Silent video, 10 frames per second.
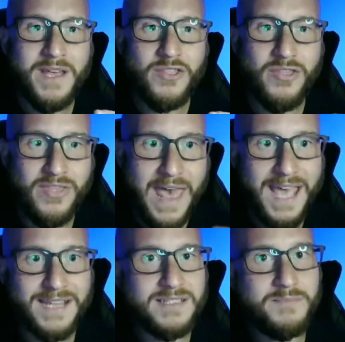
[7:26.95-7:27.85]

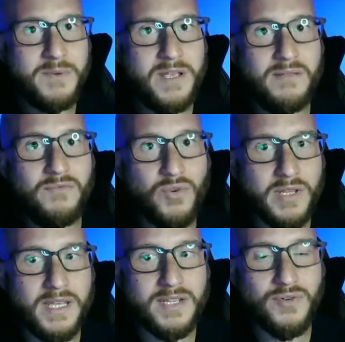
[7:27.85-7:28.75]
that's been
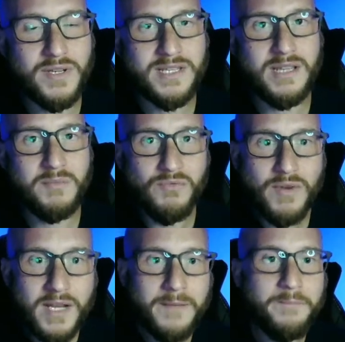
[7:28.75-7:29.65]
really interesting to be
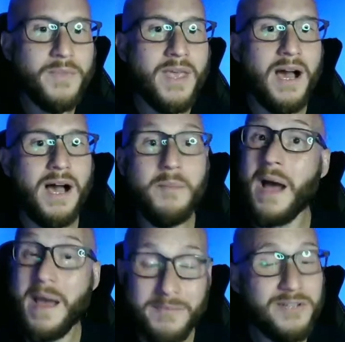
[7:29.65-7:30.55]
reading.
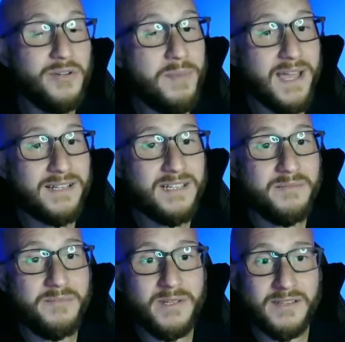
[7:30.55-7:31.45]
I'm a little backed
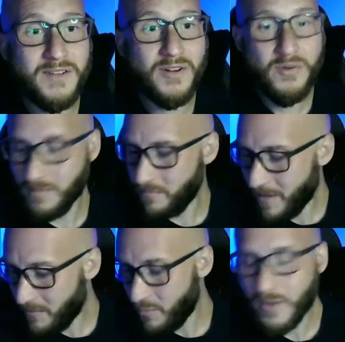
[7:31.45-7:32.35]
up, but
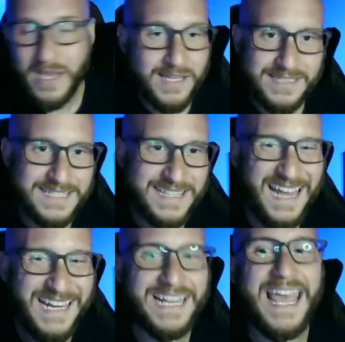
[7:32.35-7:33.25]
maybe we can see
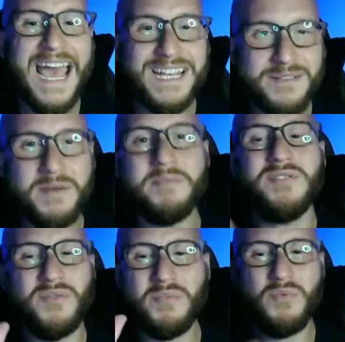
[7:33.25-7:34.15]
that on a catch-up
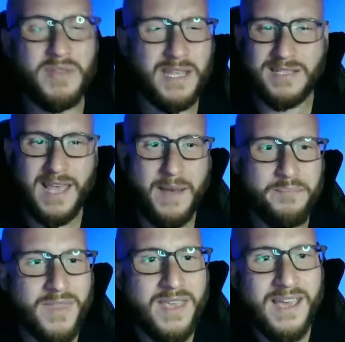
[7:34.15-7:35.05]
episode, but we'll get to that.
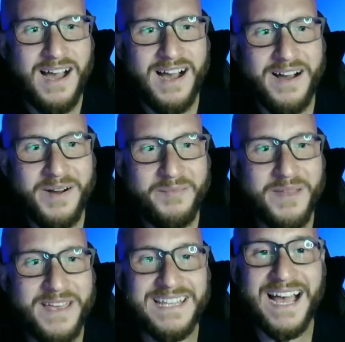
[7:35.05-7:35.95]

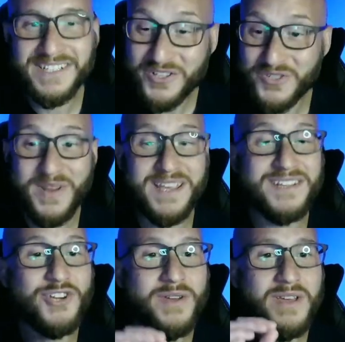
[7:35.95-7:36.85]
Doctor
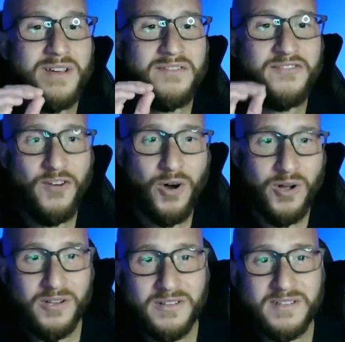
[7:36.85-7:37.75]
Strange
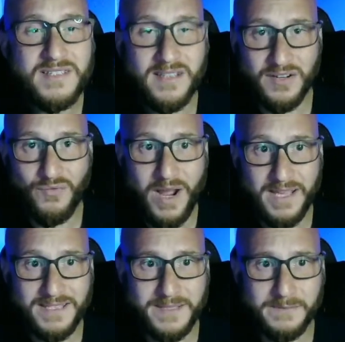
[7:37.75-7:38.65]
Fall
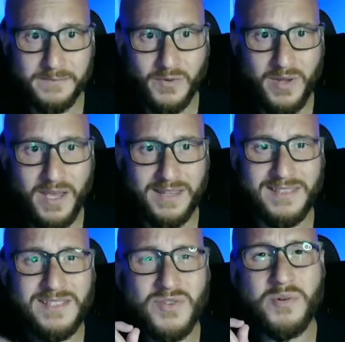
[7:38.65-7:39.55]
Sunrise. Okay,
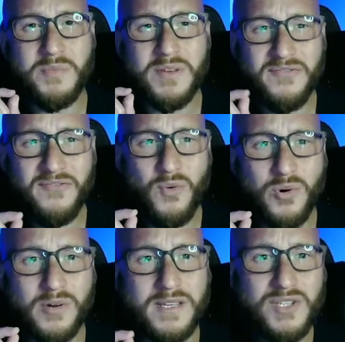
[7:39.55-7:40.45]
this is going to be a
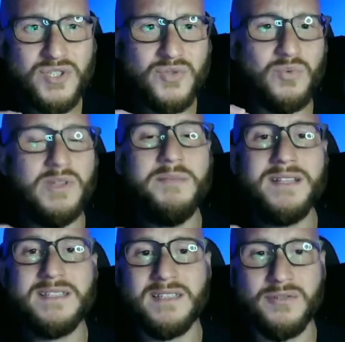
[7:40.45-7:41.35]
4-issue
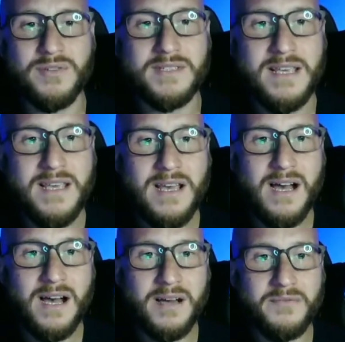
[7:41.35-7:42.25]
limited series
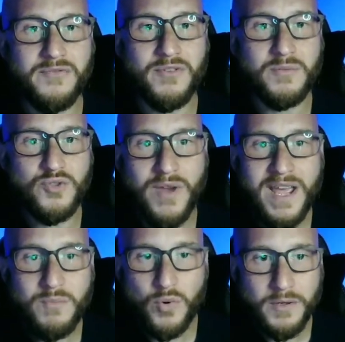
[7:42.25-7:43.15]
from
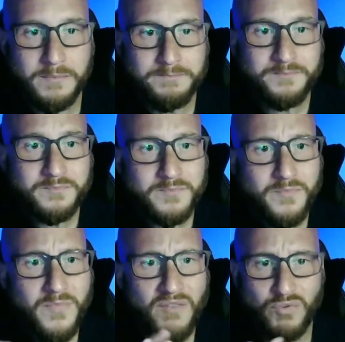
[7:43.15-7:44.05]
Trad Moore,
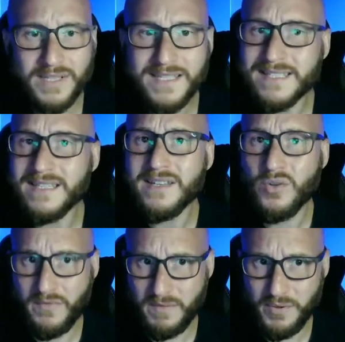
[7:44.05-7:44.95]
releasing in
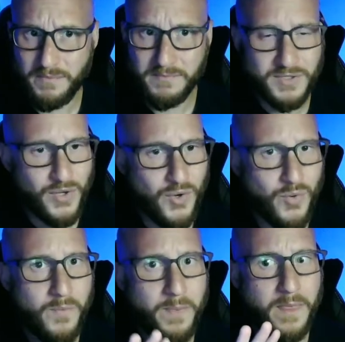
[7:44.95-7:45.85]
November.
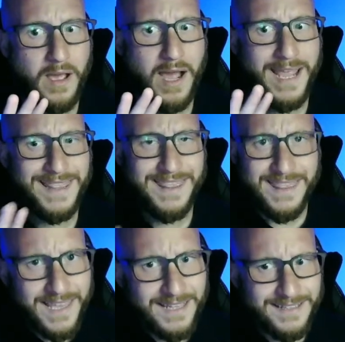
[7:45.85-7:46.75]
So I
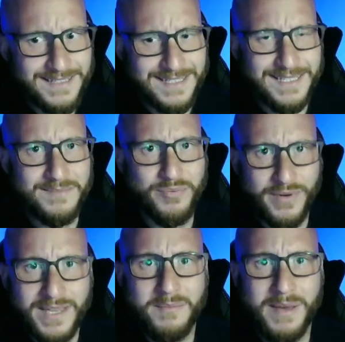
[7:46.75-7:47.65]
think this is
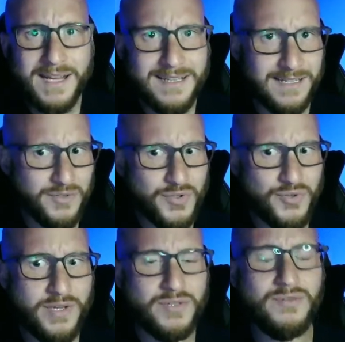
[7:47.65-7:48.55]
bringing back Doctor
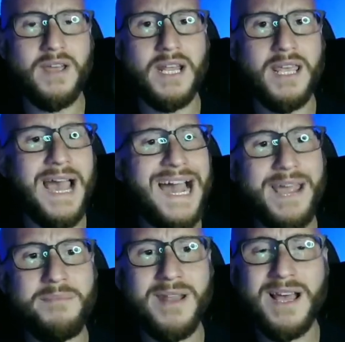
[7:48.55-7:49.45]
Strange already.
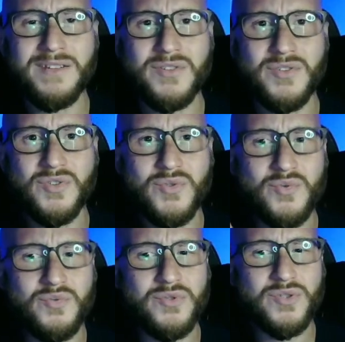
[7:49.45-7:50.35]
I'm not
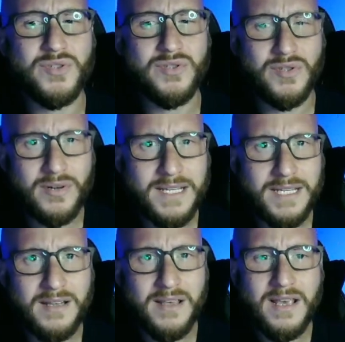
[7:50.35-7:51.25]
too
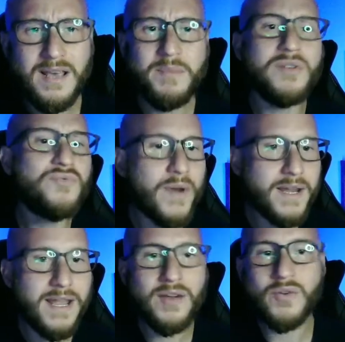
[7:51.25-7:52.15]
certain, because
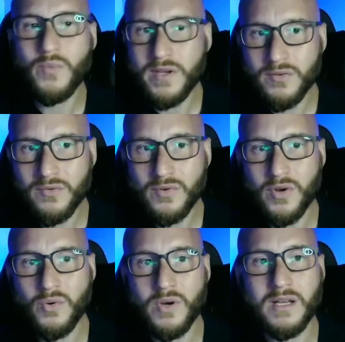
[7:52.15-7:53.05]
right now we do
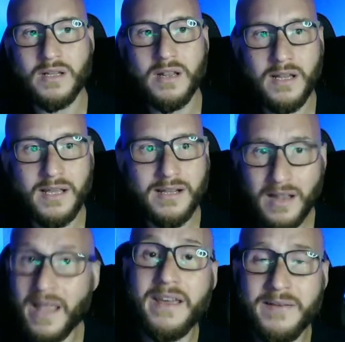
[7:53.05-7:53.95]
know
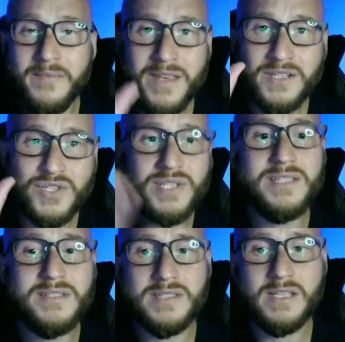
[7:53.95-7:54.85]
Clea,
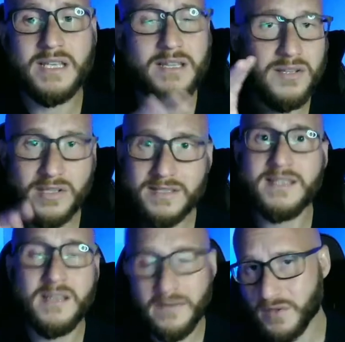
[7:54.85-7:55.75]
she's in the
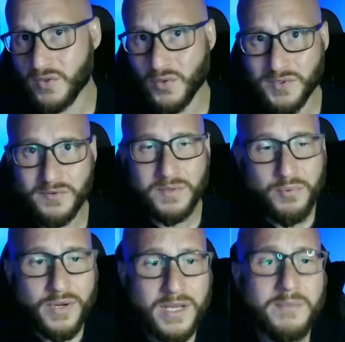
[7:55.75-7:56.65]
seat of the Sorcerer
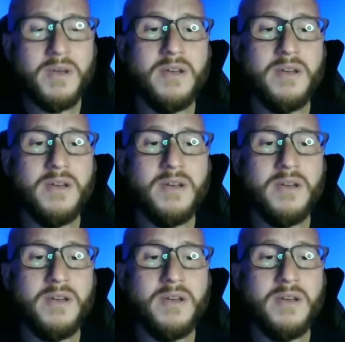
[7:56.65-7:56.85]
Supreme